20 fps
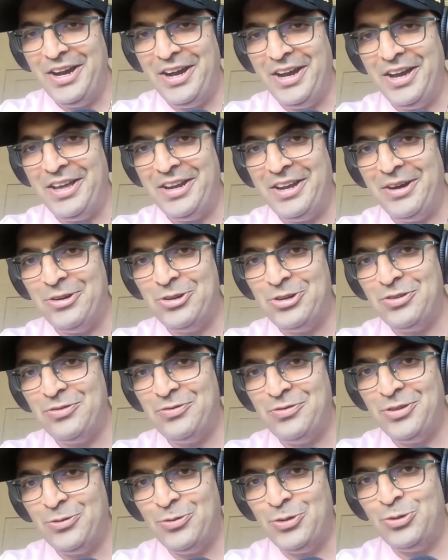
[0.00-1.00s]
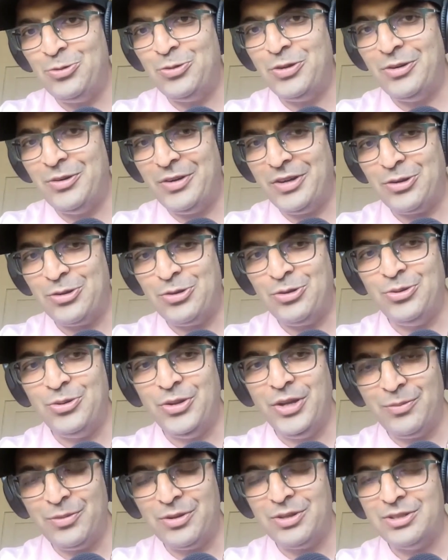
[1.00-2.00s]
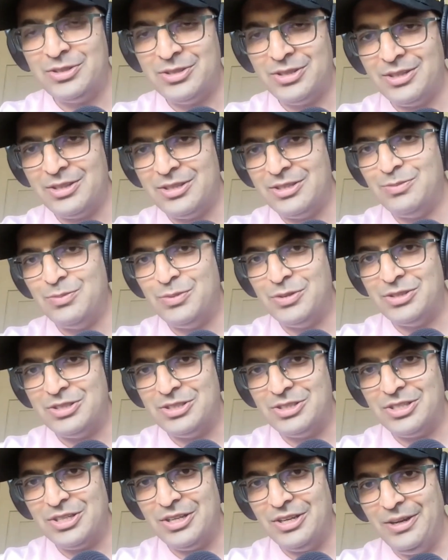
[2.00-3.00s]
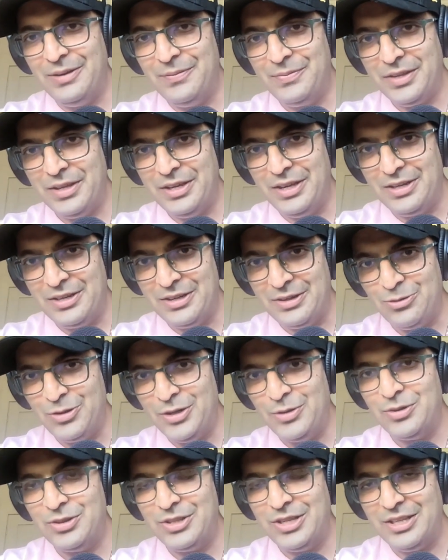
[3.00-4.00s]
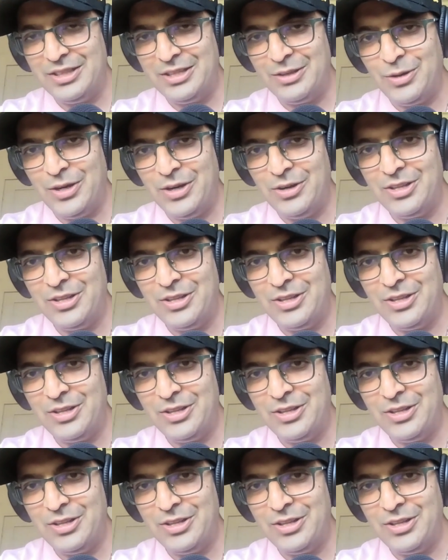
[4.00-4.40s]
And how did you feel when you were, right, cool, now I'm going to start this business here and run with that?